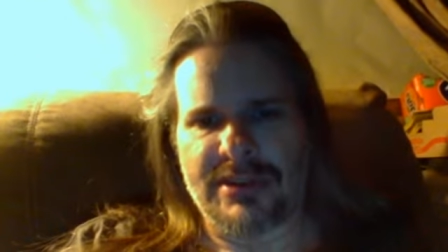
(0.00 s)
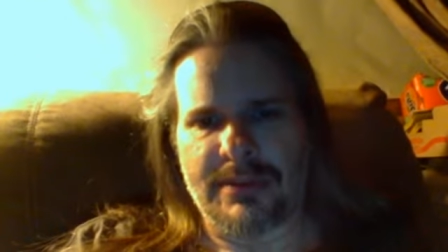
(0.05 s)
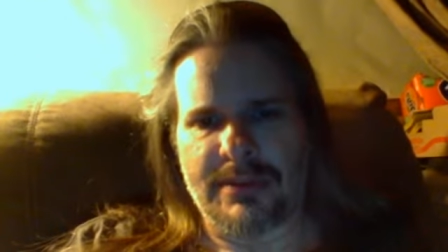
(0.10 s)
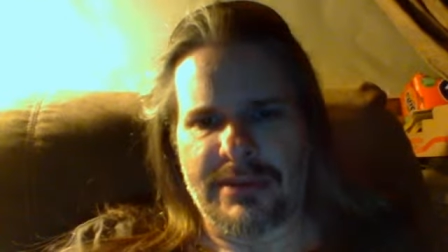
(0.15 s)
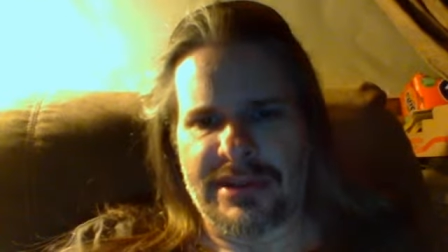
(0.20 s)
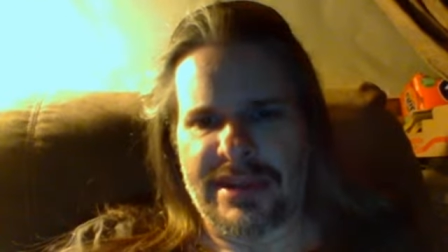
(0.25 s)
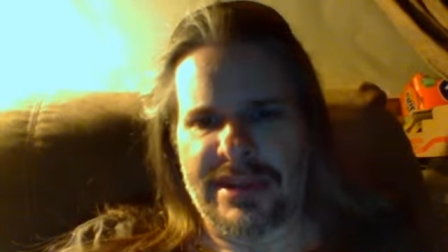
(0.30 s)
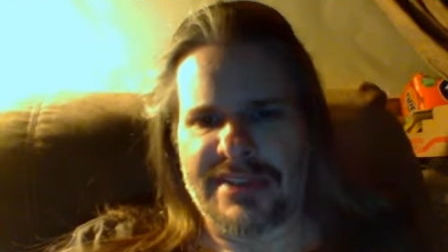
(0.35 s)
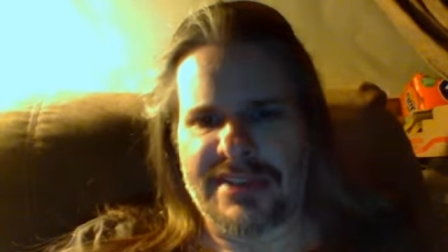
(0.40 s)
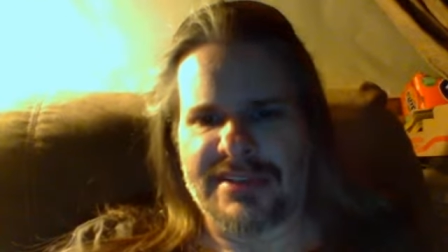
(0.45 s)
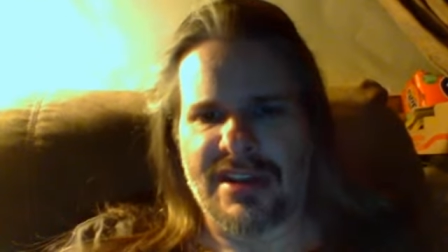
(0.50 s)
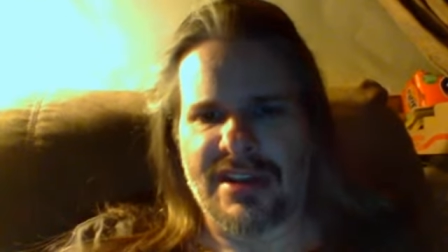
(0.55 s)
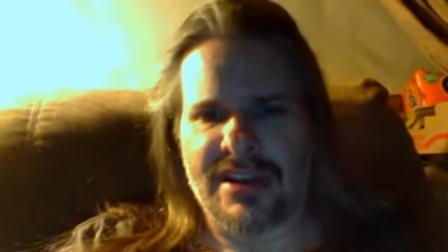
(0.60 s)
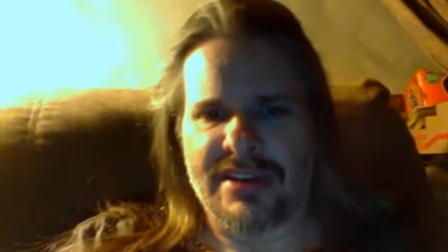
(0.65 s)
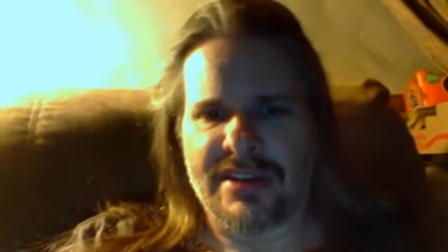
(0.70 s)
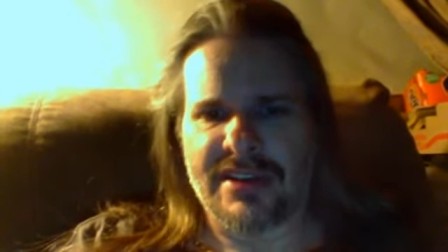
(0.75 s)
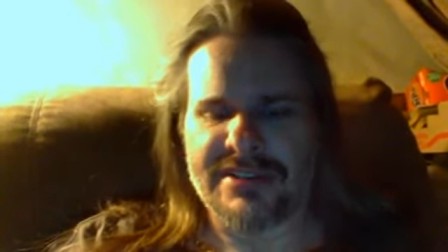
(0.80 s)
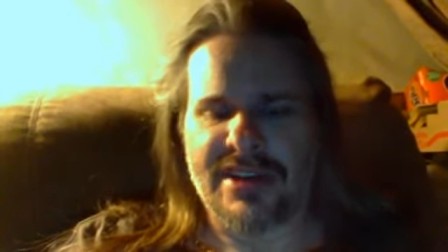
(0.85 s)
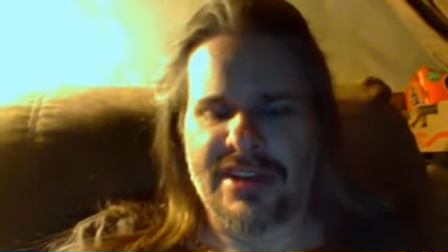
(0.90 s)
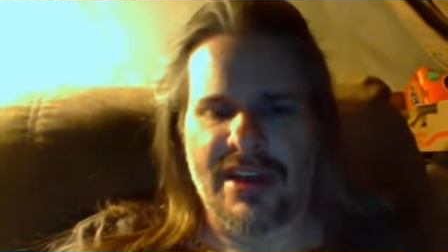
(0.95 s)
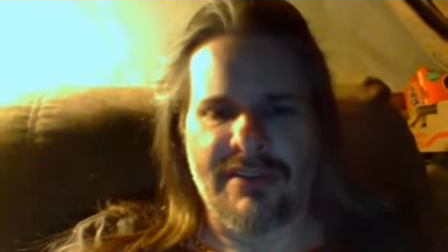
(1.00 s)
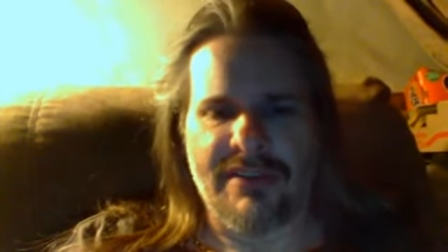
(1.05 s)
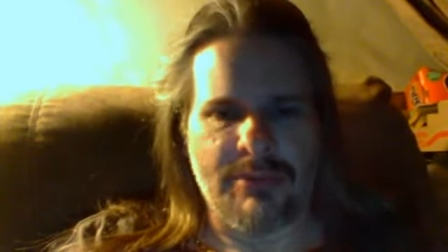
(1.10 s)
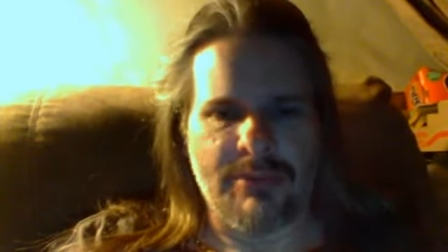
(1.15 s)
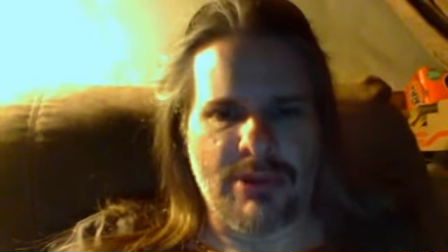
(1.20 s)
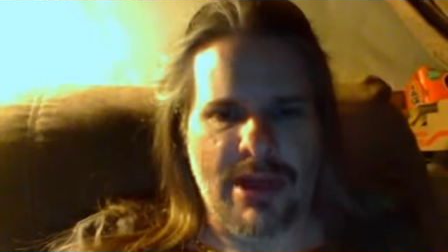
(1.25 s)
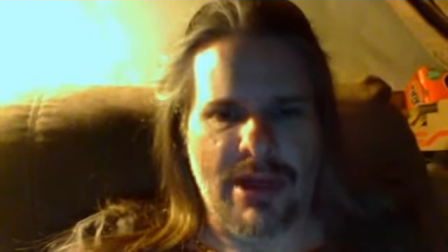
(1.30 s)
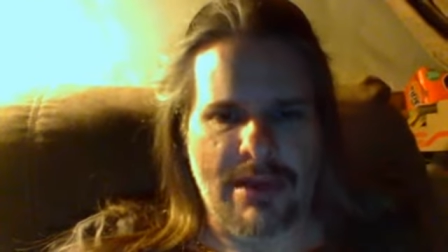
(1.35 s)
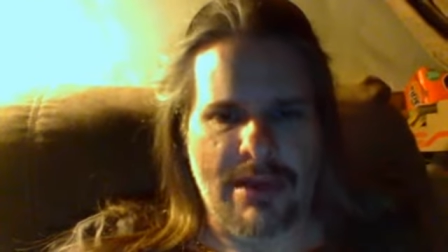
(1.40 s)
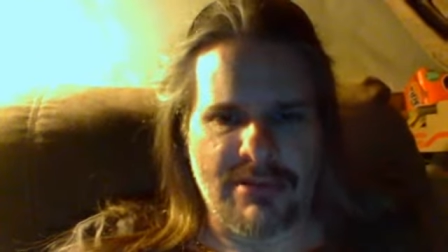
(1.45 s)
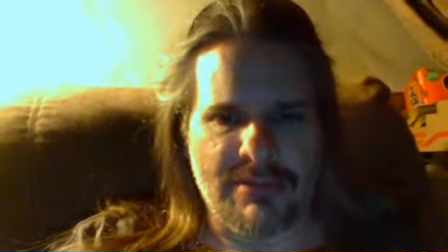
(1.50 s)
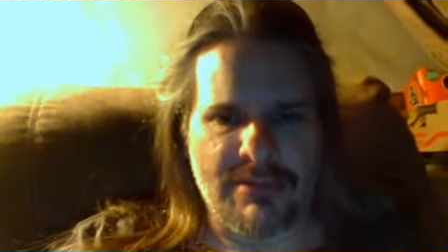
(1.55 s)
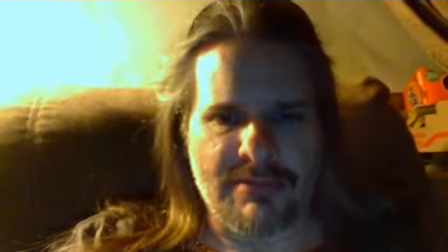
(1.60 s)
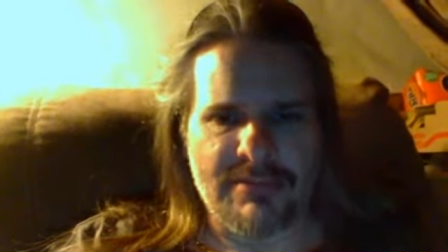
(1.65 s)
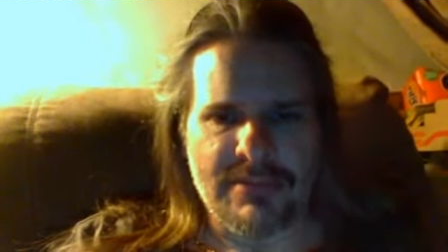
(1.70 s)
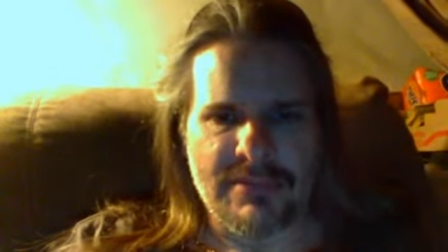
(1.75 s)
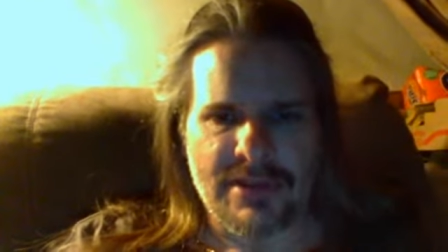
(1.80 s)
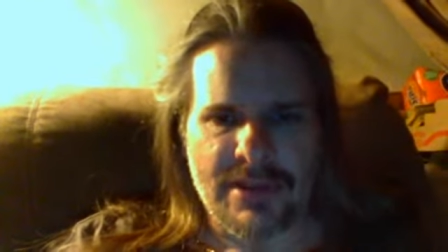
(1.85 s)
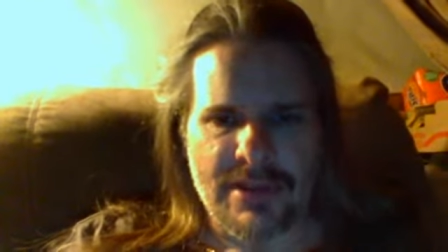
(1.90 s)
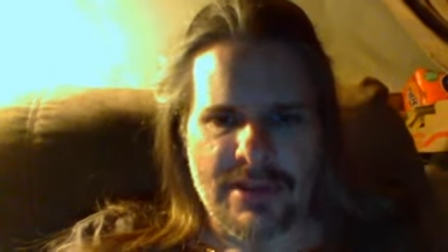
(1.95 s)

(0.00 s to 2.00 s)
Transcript: I mean, that's not going to solve the problem.